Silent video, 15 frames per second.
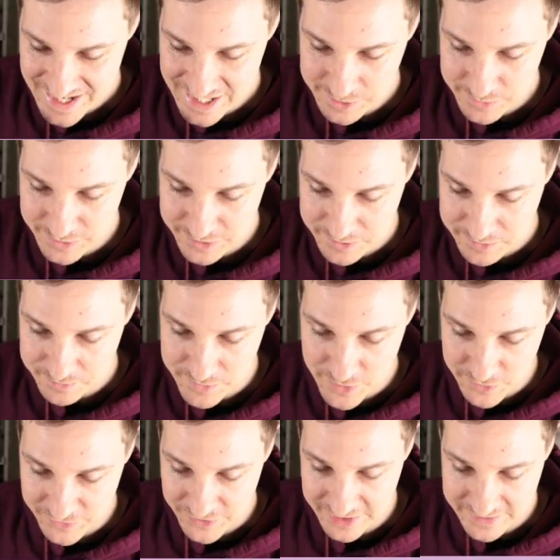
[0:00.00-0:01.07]
Element
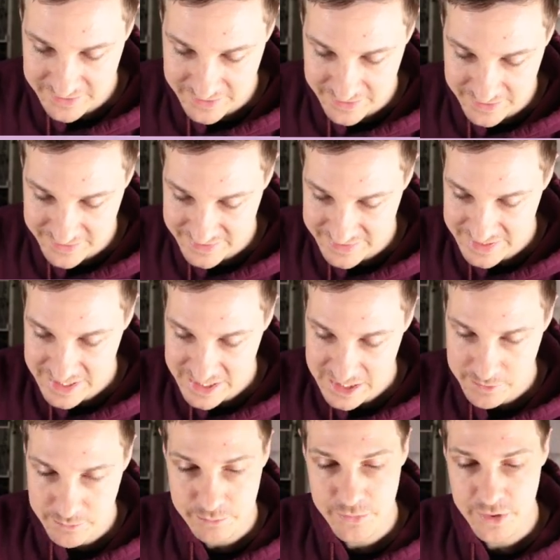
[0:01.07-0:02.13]
Bone Factor,
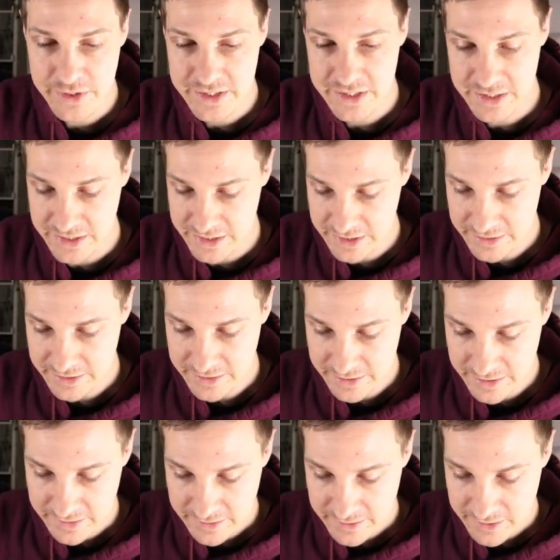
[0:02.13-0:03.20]
Sea Monkey.
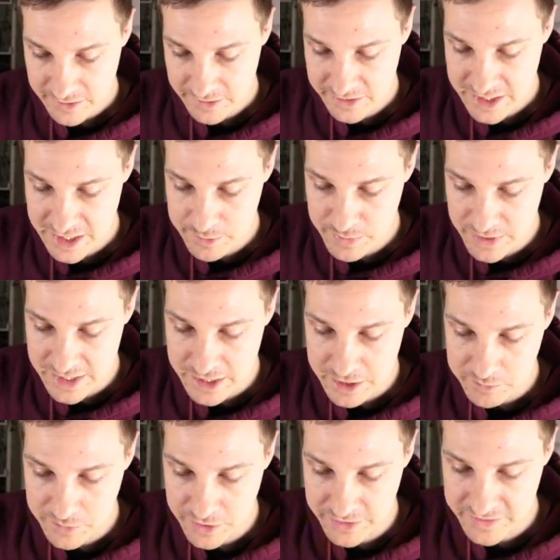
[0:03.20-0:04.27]
Okay, Black
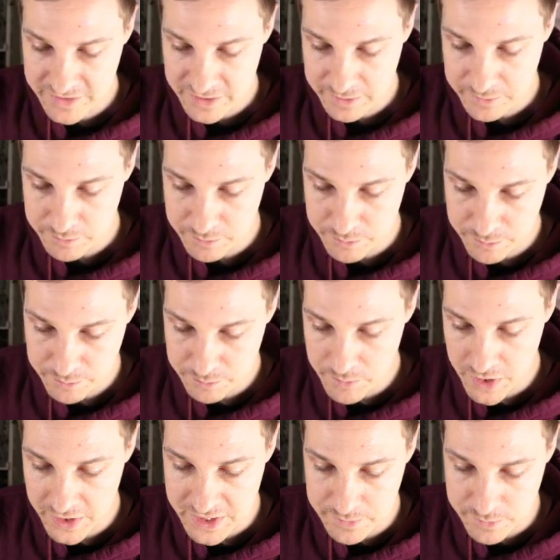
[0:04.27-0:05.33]

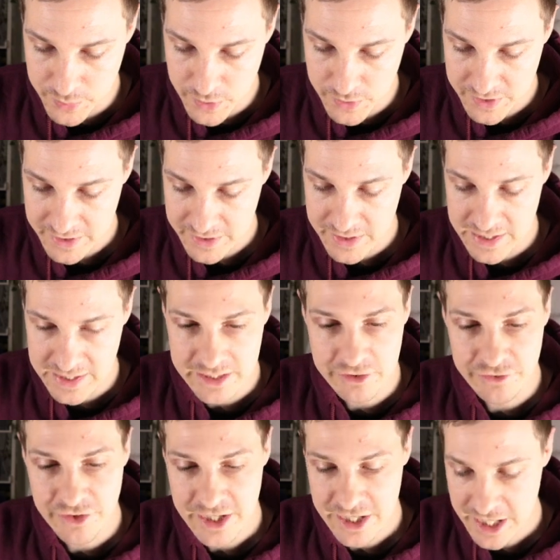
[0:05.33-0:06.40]
Market Broker, Eye
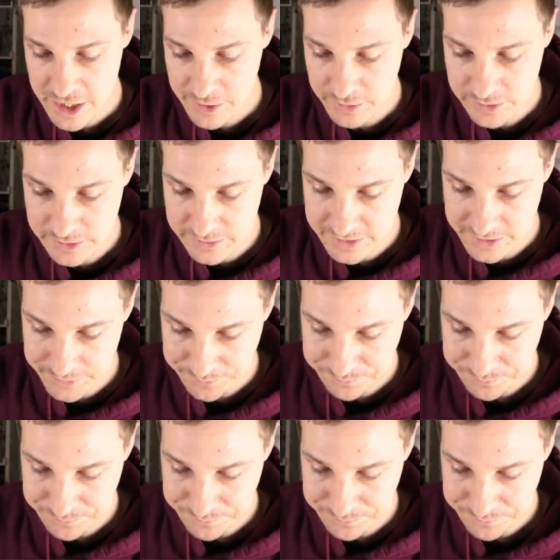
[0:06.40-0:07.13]
of Herald.